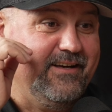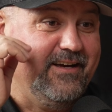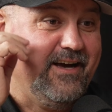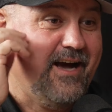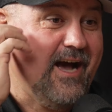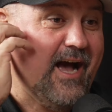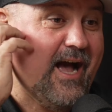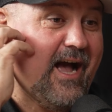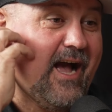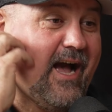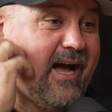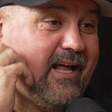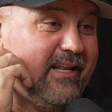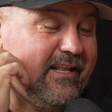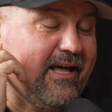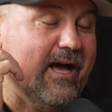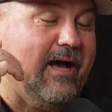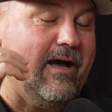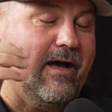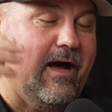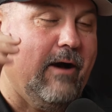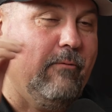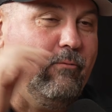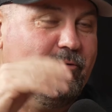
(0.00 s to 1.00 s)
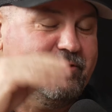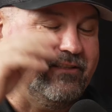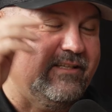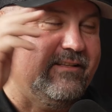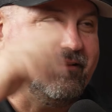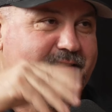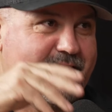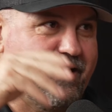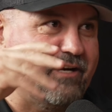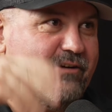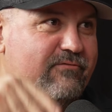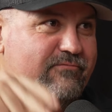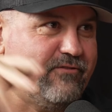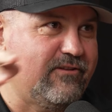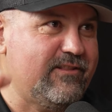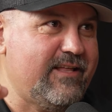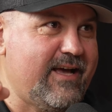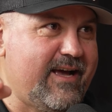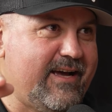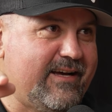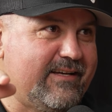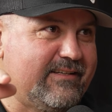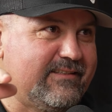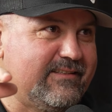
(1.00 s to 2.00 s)
I, I I wasn't there for
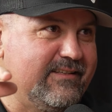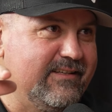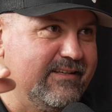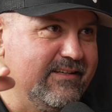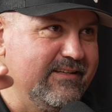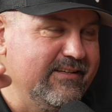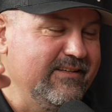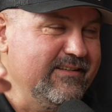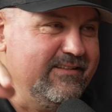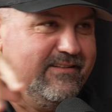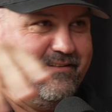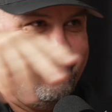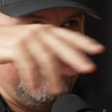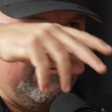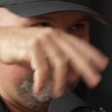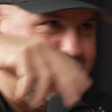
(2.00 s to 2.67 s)
that. The